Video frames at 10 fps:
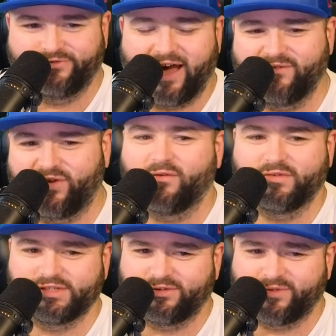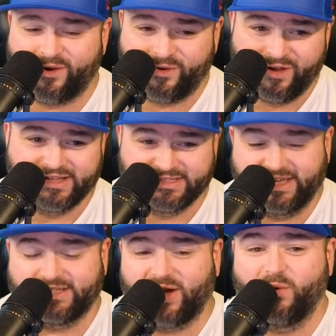5 covers in a row,
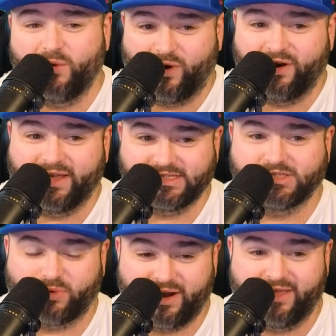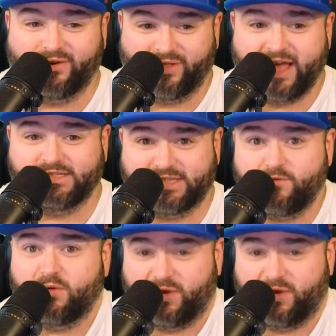6-0-1 against the spread in their last 7.